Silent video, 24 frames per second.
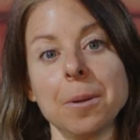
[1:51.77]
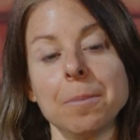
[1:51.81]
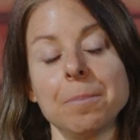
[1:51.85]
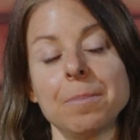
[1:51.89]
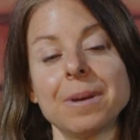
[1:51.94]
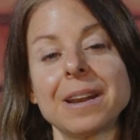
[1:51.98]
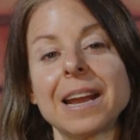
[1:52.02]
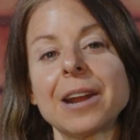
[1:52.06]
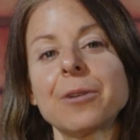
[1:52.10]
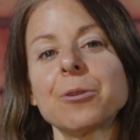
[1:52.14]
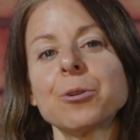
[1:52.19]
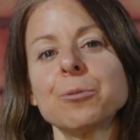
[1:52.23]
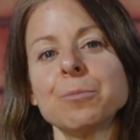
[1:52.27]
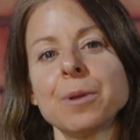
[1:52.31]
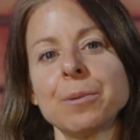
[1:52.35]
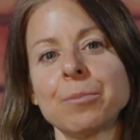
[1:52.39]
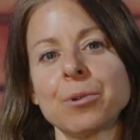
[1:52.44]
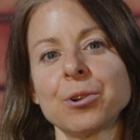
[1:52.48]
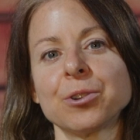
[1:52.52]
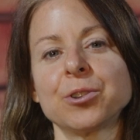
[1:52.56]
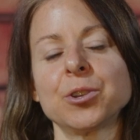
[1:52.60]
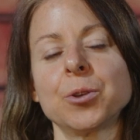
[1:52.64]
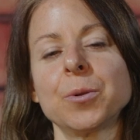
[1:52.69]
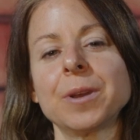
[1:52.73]
But I
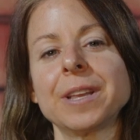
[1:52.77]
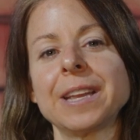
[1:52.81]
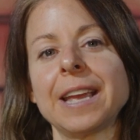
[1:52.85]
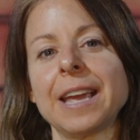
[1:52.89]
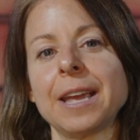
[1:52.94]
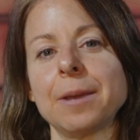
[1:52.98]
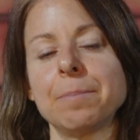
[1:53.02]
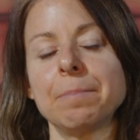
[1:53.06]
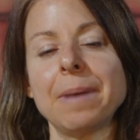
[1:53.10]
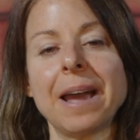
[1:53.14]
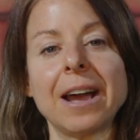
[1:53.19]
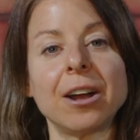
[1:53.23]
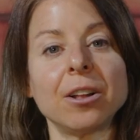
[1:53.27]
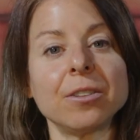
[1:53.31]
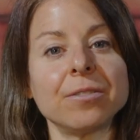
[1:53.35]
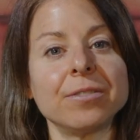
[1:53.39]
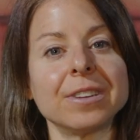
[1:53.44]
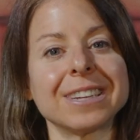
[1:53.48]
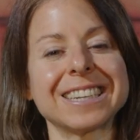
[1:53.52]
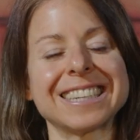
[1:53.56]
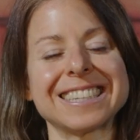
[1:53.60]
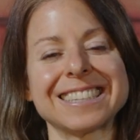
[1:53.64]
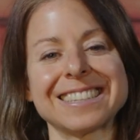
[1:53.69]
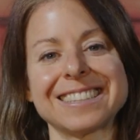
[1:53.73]
remember doing a
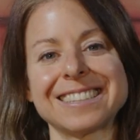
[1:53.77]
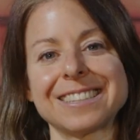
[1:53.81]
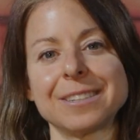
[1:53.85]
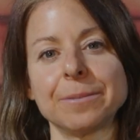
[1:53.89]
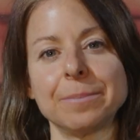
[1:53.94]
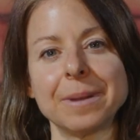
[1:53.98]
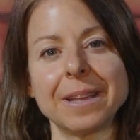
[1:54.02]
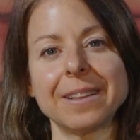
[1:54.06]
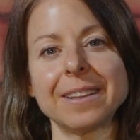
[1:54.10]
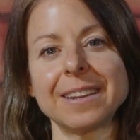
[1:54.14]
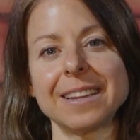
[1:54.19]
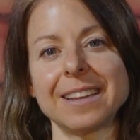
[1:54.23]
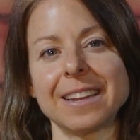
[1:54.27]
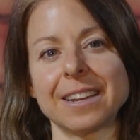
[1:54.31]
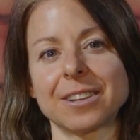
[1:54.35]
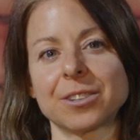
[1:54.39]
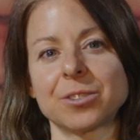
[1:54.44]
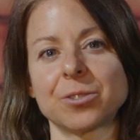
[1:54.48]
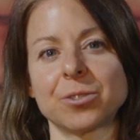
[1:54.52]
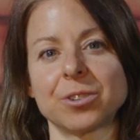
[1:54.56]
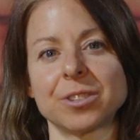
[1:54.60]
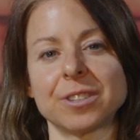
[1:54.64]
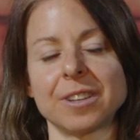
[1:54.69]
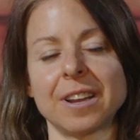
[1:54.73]
pelvic stability
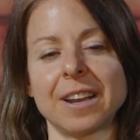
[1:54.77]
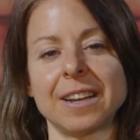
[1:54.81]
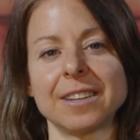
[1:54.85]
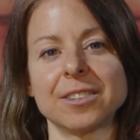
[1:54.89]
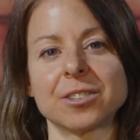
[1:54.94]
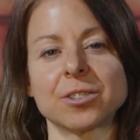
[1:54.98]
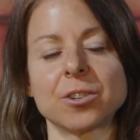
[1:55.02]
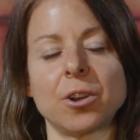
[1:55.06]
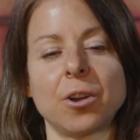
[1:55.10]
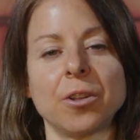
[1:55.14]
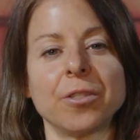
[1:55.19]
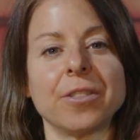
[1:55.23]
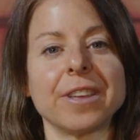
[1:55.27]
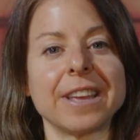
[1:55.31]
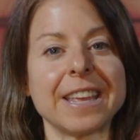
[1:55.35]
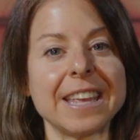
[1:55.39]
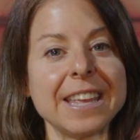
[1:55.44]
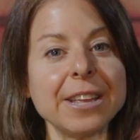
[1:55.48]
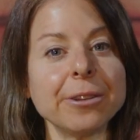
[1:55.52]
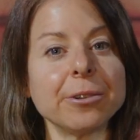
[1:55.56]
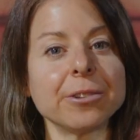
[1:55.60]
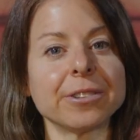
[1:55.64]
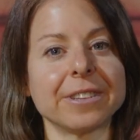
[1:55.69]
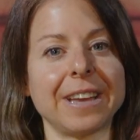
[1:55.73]
exercise called the
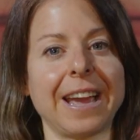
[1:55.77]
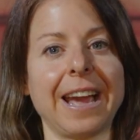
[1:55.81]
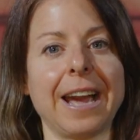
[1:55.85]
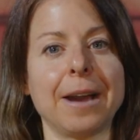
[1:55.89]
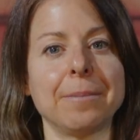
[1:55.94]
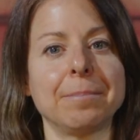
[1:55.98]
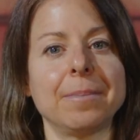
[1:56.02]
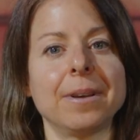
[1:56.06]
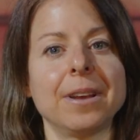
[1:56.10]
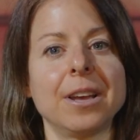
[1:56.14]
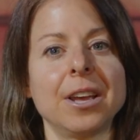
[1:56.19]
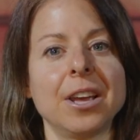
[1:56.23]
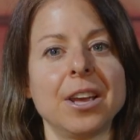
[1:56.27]
heel tap,